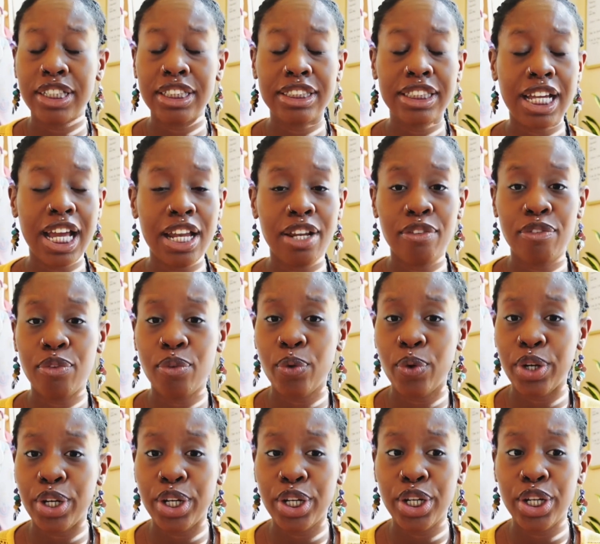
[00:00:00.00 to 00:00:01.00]

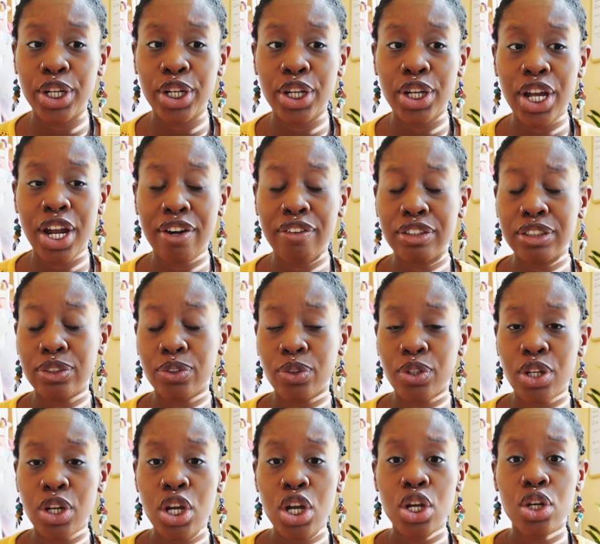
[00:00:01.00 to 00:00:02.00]
California,
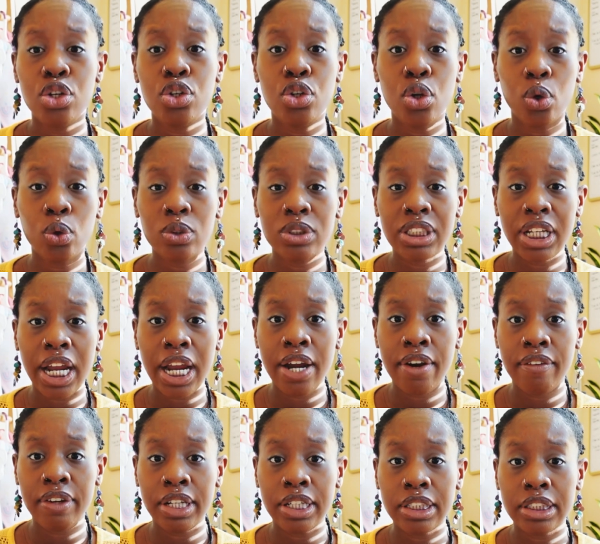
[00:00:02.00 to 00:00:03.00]
Arizona, those
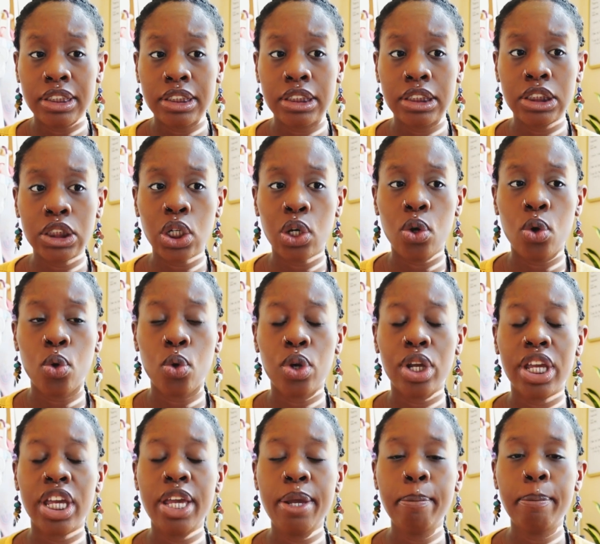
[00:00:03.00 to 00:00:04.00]
areas. So
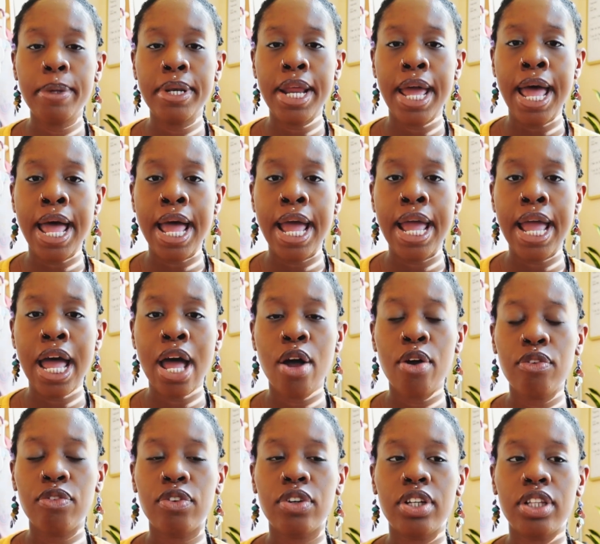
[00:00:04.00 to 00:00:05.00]
keep an eye
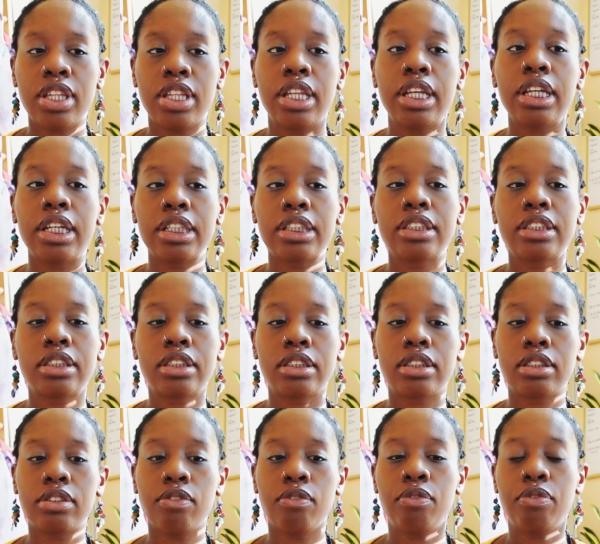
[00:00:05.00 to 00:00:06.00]
out for
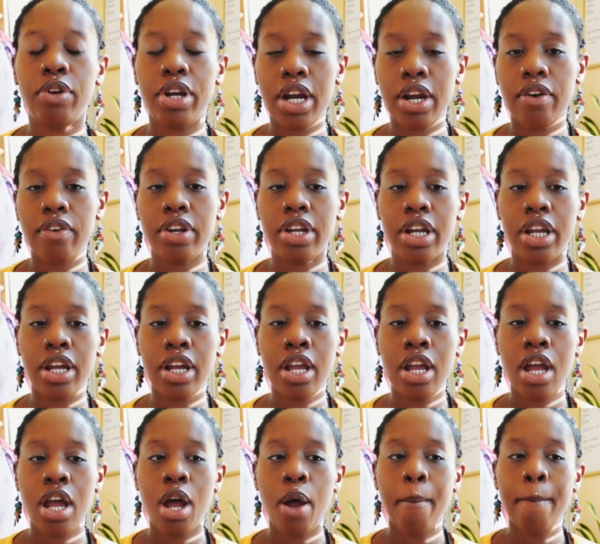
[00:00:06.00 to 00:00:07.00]
this variant.
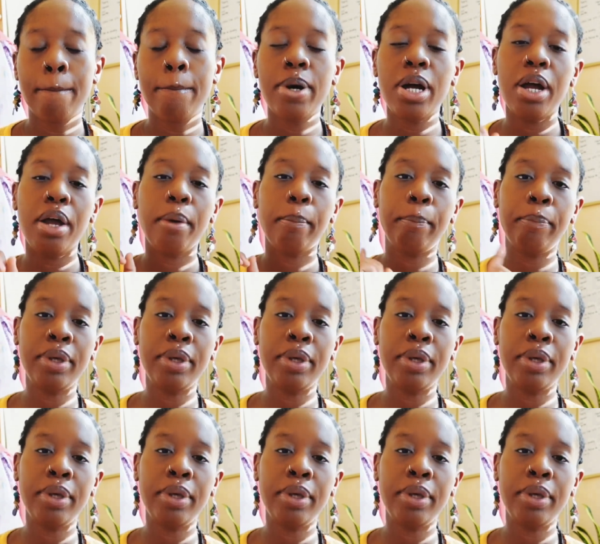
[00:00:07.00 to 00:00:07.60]
But